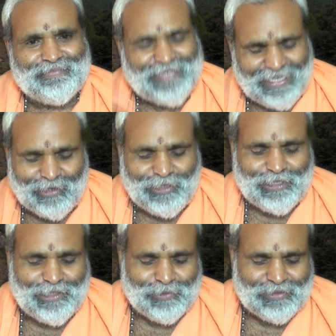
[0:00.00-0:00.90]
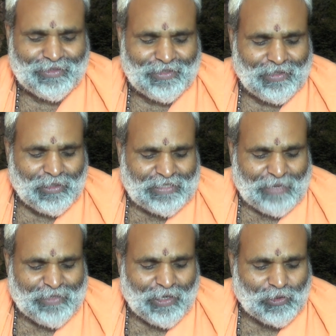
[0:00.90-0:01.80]
Then continues.
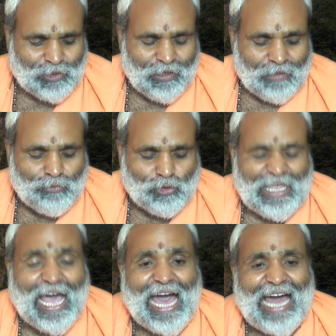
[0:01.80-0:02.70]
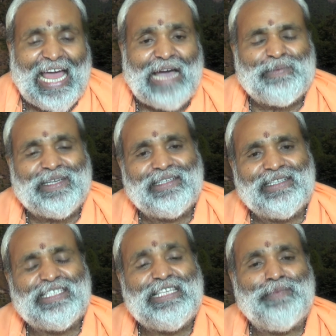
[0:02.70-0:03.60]
Same thing also, vritha alapan,
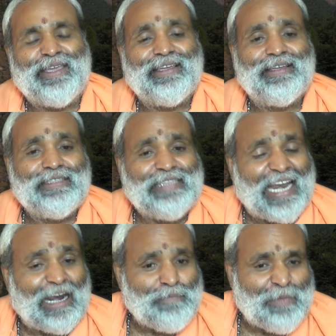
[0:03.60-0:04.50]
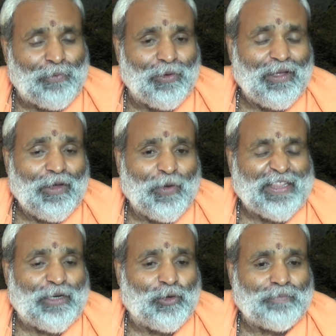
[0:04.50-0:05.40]
gossiping. There are people,
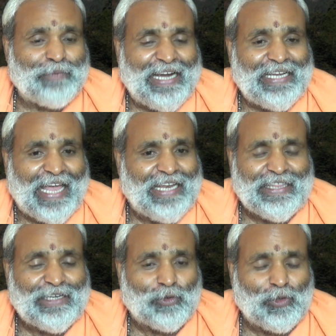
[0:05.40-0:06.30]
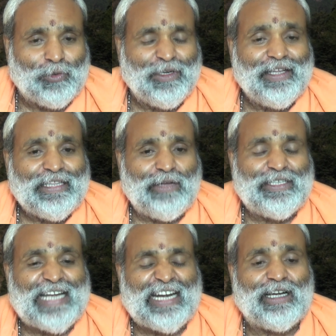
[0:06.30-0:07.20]
when they don't find anything to do, they will
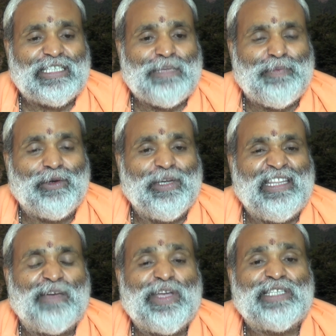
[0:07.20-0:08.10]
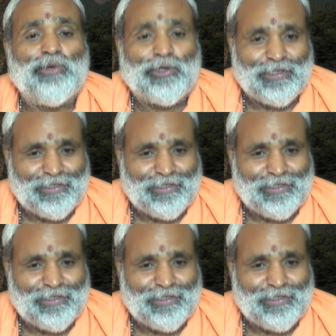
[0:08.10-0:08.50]
start gossiping in the Facebook.